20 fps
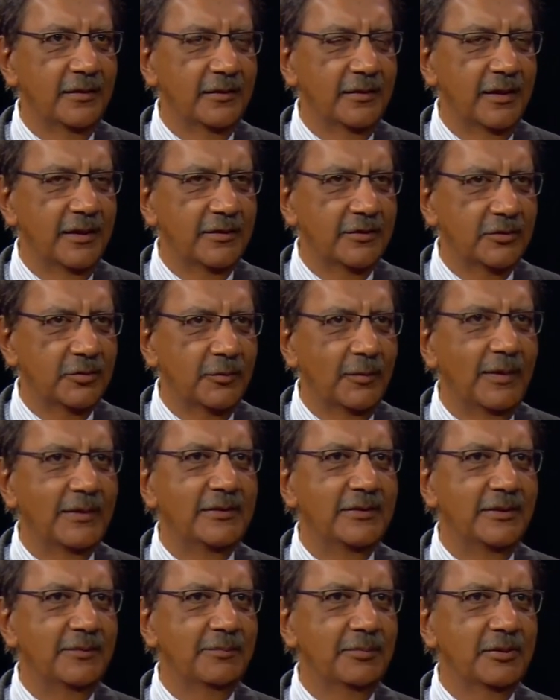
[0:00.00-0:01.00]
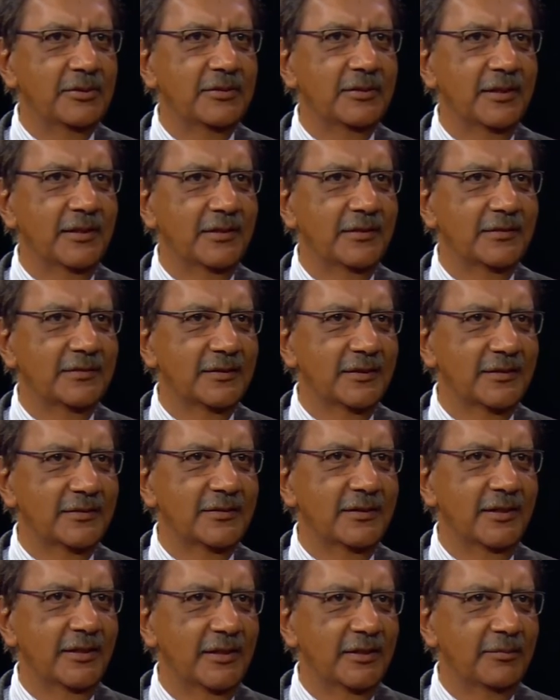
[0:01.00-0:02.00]
that 20%
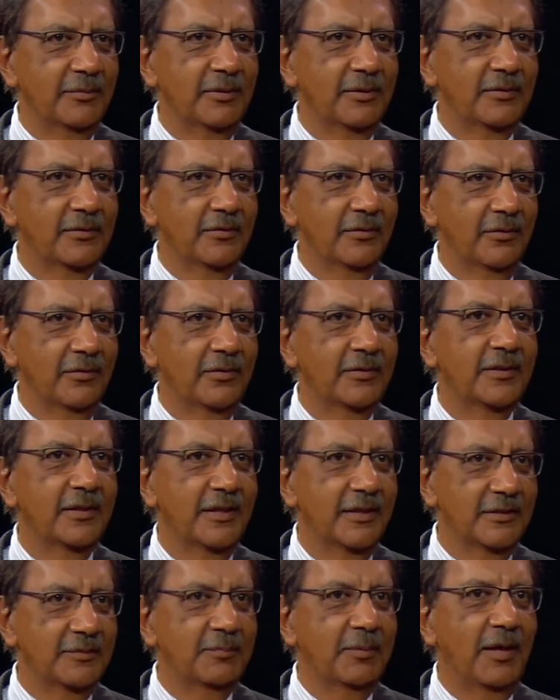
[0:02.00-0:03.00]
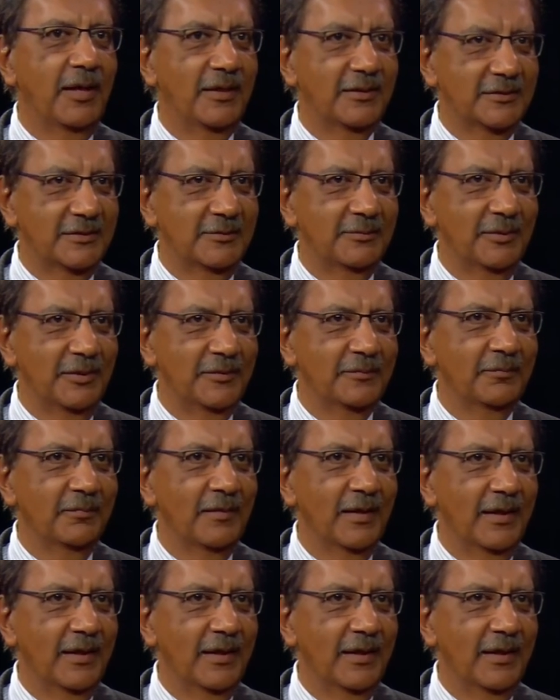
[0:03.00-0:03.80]
sustainable growth is possible.